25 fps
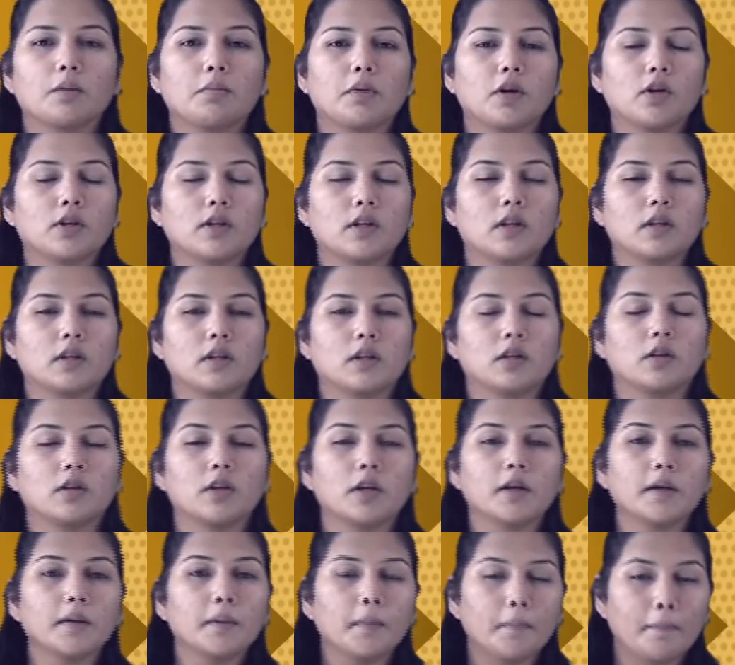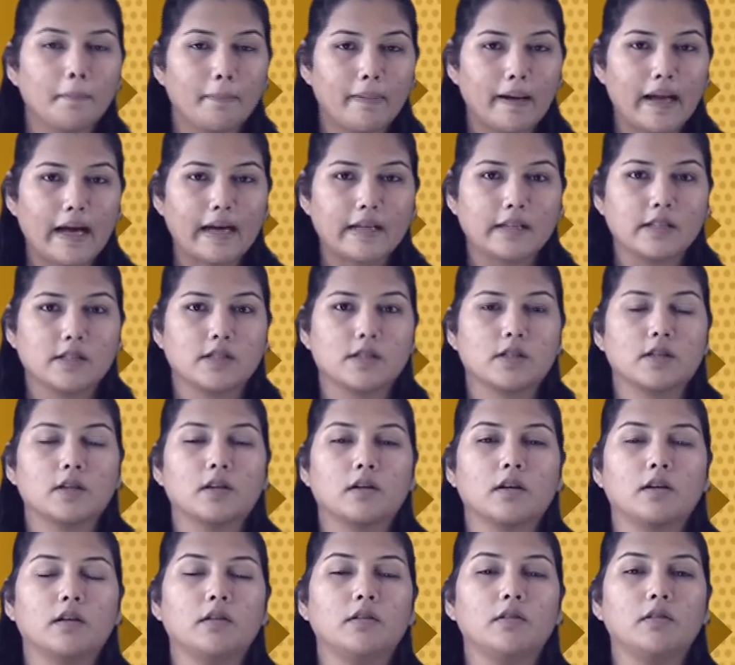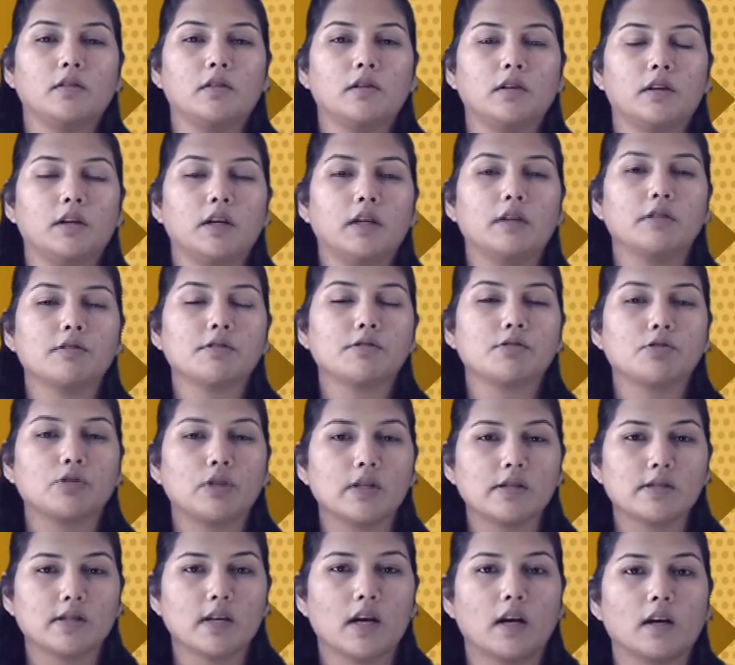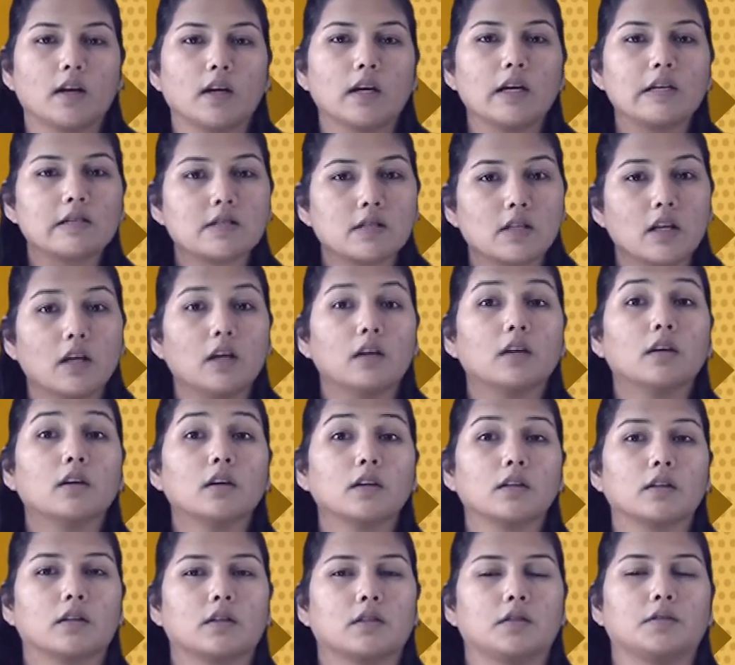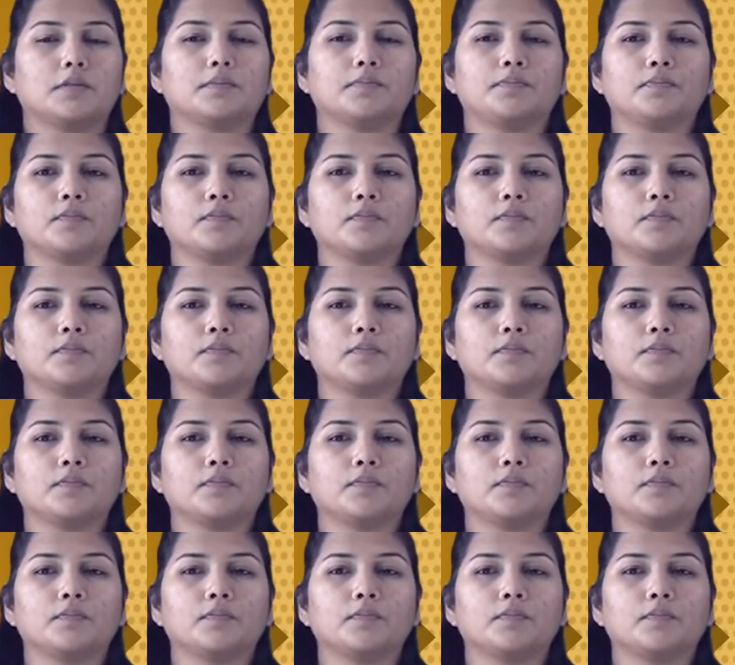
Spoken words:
about the third planet nearest to the sun is the Earth.